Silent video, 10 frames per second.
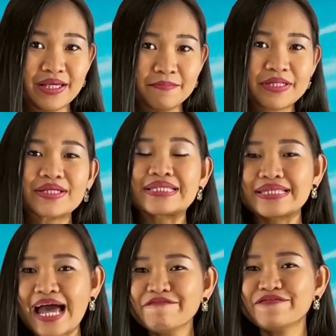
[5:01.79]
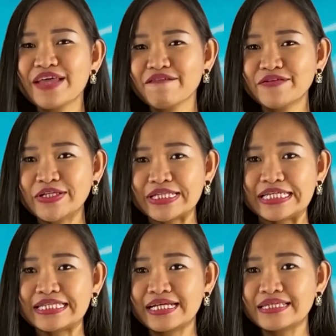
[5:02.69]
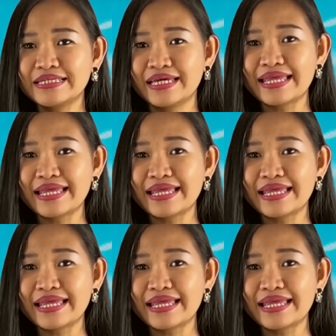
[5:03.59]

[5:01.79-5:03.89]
because life definitely doesn't get